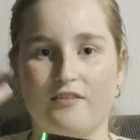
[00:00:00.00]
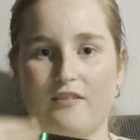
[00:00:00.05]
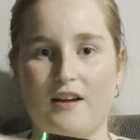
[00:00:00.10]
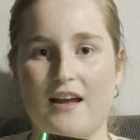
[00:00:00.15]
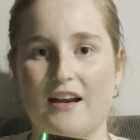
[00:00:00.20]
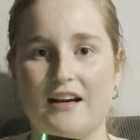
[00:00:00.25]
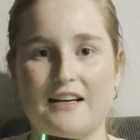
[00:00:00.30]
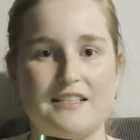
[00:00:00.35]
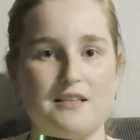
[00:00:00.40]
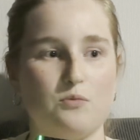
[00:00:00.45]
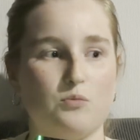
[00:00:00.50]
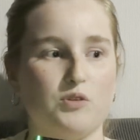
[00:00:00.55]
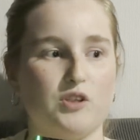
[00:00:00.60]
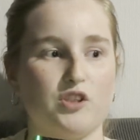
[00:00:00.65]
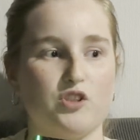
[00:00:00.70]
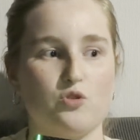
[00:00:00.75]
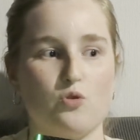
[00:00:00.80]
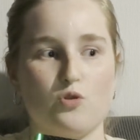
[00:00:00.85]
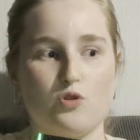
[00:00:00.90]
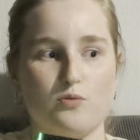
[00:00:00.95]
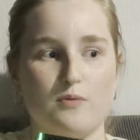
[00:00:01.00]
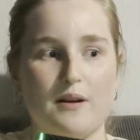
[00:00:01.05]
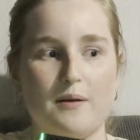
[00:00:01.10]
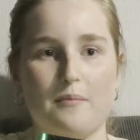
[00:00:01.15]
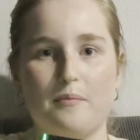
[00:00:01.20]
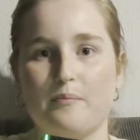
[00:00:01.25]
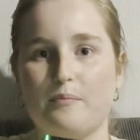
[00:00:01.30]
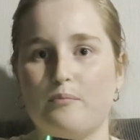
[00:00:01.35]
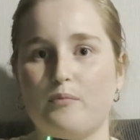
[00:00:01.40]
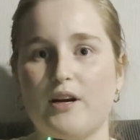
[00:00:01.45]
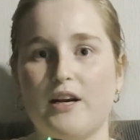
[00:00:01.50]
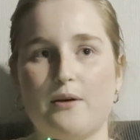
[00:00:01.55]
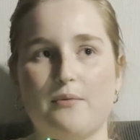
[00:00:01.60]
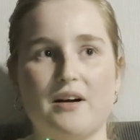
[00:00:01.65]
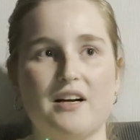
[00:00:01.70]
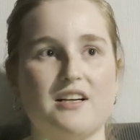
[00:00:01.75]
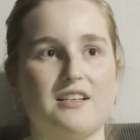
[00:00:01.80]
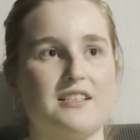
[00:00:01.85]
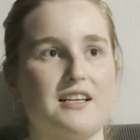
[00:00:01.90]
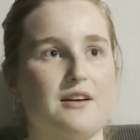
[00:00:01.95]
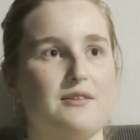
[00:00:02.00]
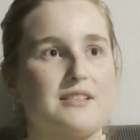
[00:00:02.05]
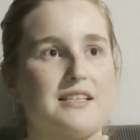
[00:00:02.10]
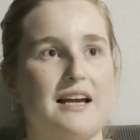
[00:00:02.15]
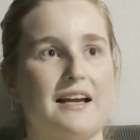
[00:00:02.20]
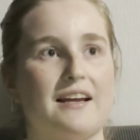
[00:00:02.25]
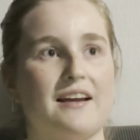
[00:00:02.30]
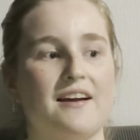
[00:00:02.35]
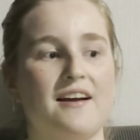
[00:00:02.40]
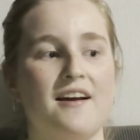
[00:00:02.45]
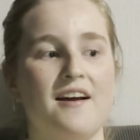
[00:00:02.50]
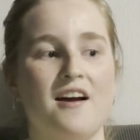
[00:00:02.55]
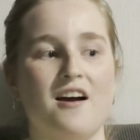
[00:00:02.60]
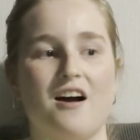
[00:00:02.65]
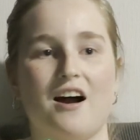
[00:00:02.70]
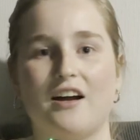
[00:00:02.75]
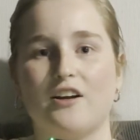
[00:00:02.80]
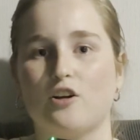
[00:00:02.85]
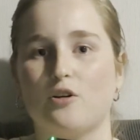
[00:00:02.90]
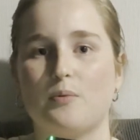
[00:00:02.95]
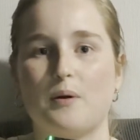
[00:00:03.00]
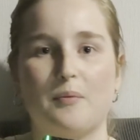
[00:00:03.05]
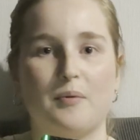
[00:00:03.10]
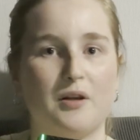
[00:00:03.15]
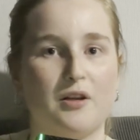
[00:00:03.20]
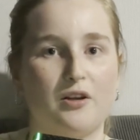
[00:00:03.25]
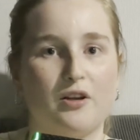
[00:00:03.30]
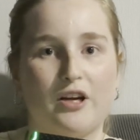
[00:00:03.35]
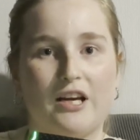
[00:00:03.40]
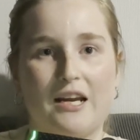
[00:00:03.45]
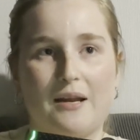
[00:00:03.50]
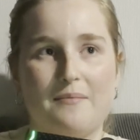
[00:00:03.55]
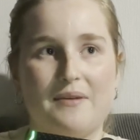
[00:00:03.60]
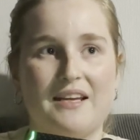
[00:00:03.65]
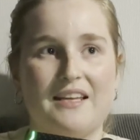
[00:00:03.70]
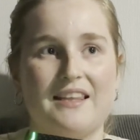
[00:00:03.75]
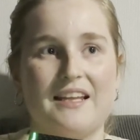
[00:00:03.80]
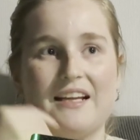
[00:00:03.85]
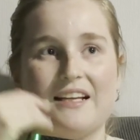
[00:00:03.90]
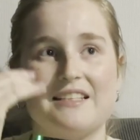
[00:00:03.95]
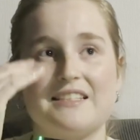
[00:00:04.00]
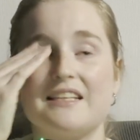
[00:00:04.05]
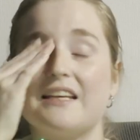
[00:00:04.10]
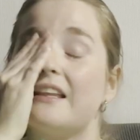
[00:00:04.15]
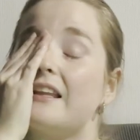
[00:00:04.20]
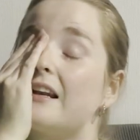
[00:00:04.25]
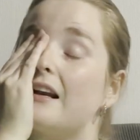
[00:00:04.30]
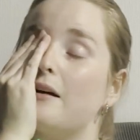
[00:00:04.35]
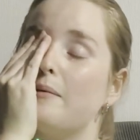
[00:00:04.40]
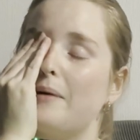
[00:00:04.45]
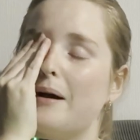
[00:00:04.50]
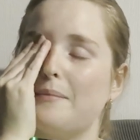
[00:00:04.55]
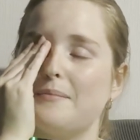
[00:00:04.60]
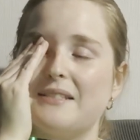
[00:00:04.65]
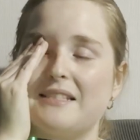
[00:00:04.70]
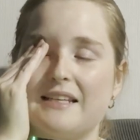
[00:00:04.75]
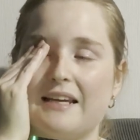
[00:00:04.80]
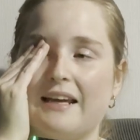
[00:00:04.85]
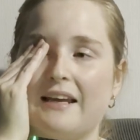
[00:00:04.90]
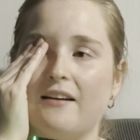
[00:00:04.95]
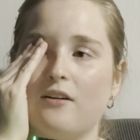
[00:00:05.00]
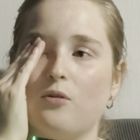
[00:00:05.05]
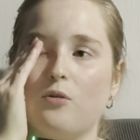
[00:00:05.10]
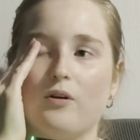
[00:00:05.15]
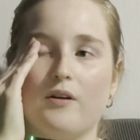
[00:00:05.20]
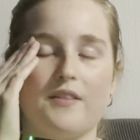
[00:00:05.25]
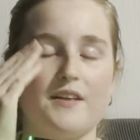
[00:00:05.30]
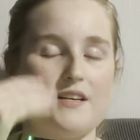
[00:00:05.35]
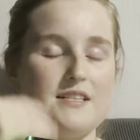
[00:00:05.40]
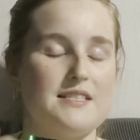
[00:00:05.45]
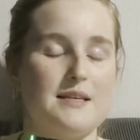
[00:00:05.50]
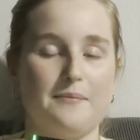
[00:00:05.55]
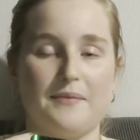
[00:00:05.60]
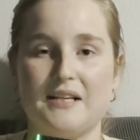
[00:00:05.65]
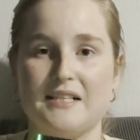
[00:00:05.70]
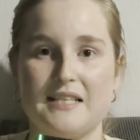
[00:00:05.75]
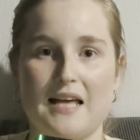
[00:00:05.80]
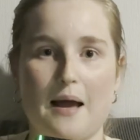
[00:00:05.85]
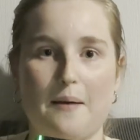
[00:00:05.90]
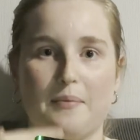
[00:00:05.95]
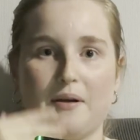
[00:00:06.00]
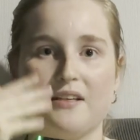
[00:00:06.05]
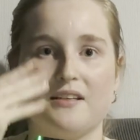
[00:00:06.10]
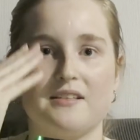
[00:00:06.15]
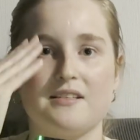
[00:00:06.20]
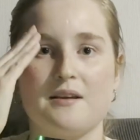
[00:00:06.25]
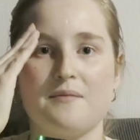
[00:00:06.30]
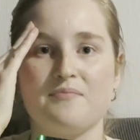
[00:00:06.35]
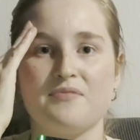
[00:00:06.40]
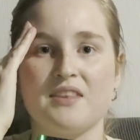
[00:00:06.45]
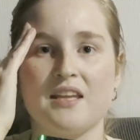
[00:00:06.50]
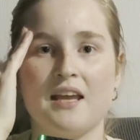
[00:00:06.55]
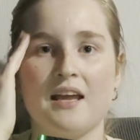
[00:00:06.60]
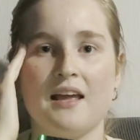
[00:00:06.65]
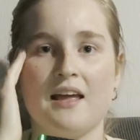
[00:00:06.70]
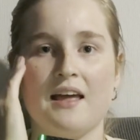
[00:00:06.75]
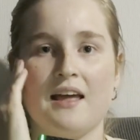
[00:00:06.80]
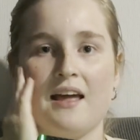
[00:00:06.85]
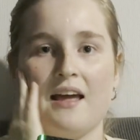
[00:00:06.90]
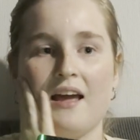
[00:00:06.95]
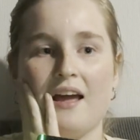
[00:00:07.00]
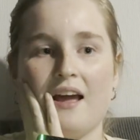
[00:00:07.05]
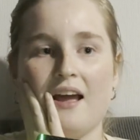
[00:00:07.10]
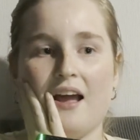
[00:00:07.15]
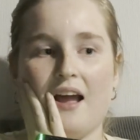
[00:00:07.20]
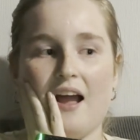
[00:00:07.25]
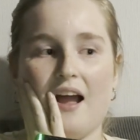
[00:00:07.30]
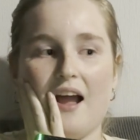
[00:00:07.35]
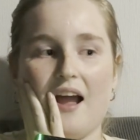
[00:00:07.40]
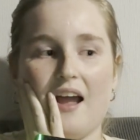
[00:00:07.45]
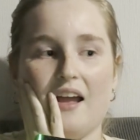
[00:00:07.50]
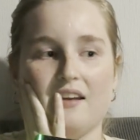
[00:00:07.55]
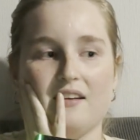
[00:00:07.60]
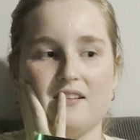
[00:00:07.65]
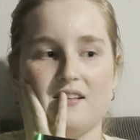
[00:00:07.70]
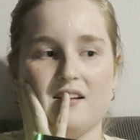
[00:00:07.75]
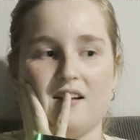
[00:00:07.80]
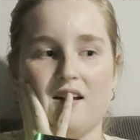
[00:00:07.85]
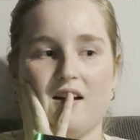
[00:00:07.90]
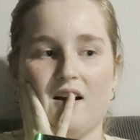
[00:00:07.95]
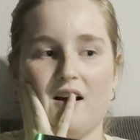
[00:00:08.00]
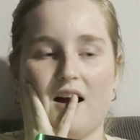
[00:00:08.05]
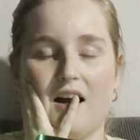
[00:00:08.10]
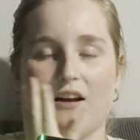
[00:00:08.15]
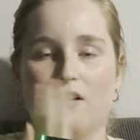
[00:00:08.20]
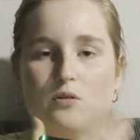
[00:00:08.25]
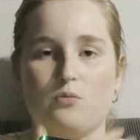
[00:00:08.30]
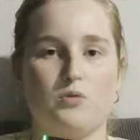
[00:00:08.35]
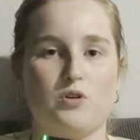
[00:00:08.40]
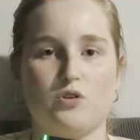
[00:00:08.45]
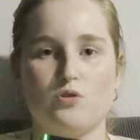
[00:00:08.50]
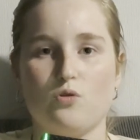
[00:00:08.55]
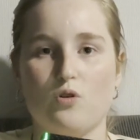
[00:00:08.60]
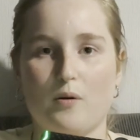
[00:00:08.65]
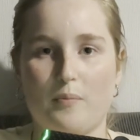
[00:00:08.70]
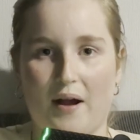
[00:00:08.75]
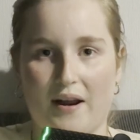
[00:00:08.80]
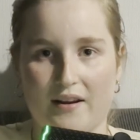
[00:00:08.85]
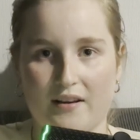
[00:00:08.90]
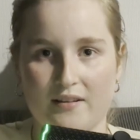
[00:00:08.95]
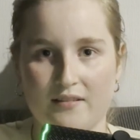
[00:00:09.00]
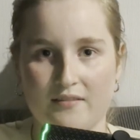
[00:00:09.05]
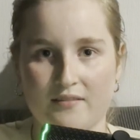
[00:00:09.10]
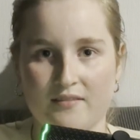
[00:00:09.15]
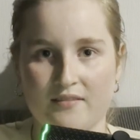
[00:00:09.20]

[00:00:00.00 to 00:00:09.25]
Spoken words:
and I didn't want to talk to anyone because I was like, I know people are looking at me and they can see that I'm upset or that something's happened, and I don't want to talk about it.